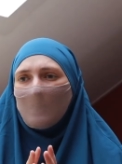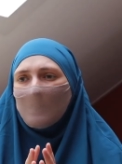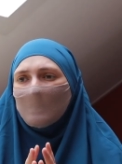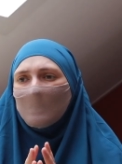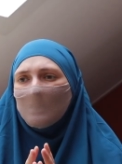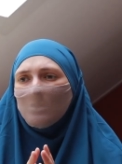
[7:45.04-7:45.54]
And
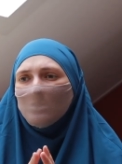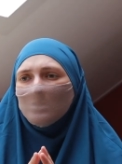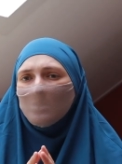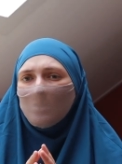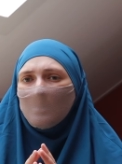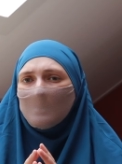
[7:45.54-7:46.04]
I think
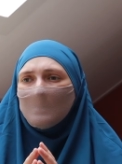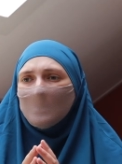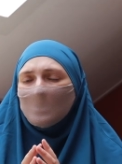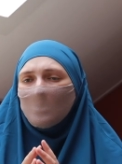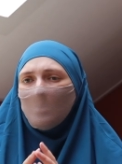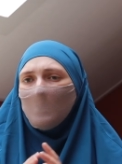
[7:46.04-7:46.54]
also
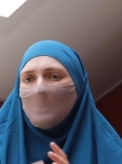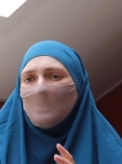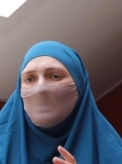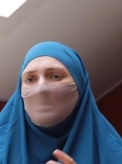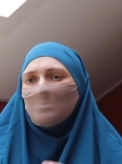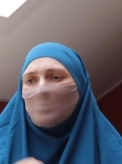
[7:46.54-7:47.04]
so
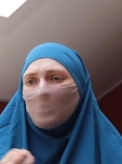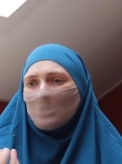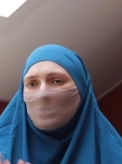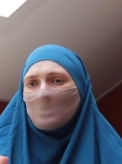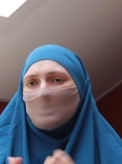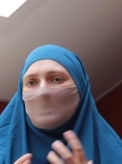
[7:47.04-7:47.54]
many
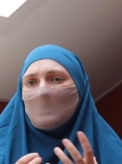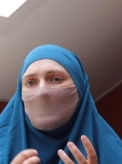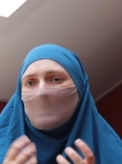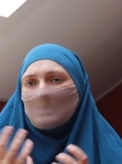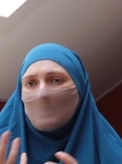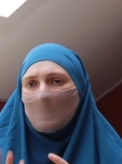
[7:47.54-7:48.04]
depressions and
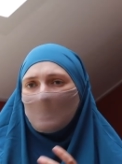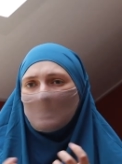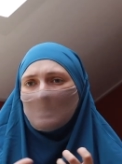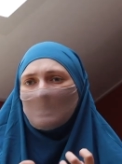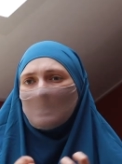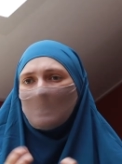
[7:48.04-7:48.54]

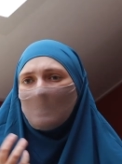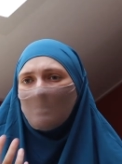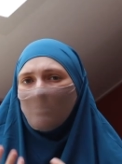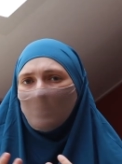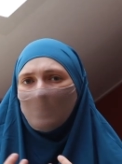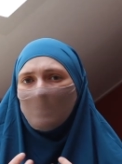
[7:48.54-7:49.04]
anxieties and
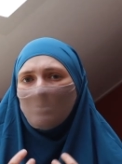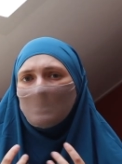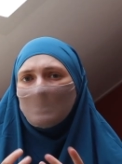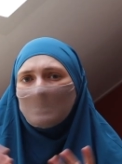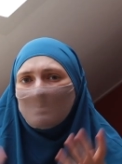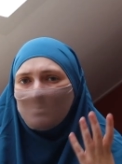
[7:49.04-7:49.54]
everything what
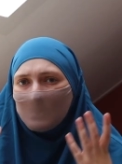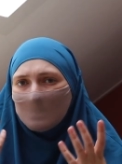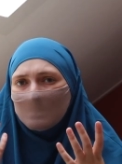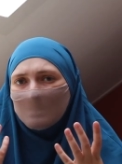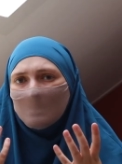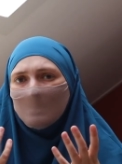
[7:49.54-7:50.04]
is
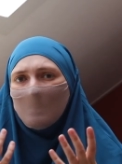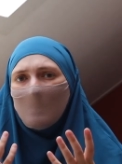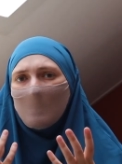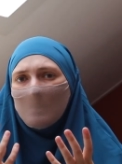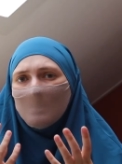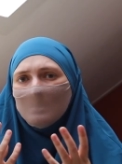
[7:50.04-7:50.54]
mental
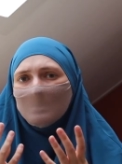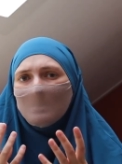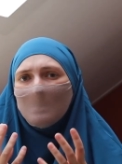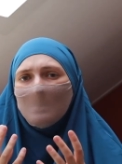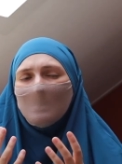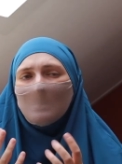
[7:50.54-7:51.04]
health,
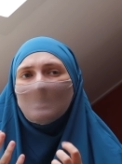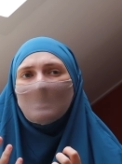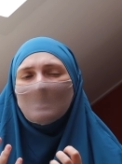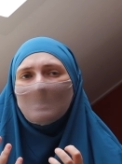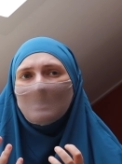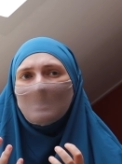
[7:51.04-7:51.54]

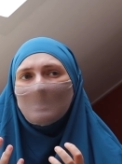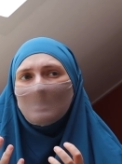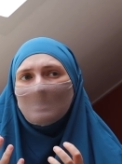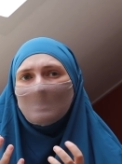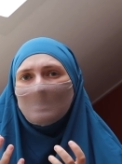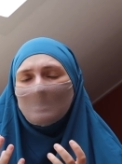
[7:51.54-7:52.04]

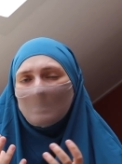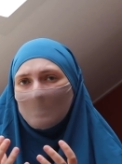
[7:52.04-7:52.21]
it